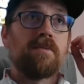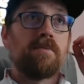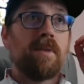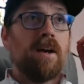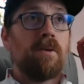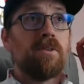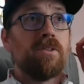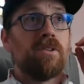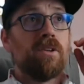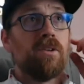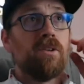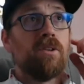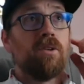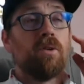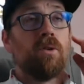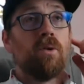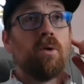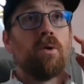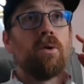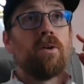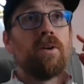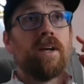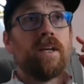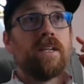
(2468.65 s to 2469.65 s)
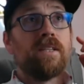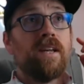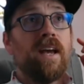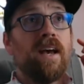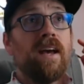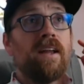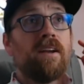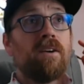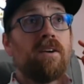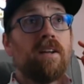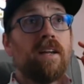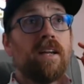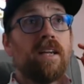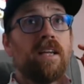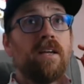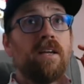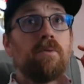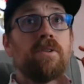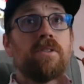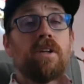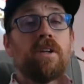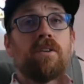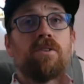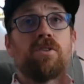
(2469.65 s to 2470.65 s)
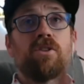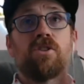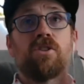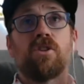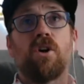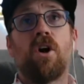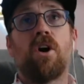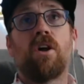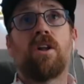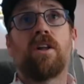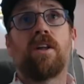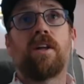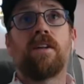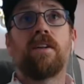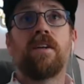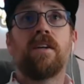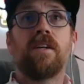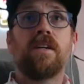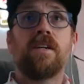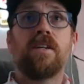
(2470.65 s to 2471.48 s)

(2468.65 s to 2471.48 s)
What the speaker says: That was a glorious header. Like, he was a solid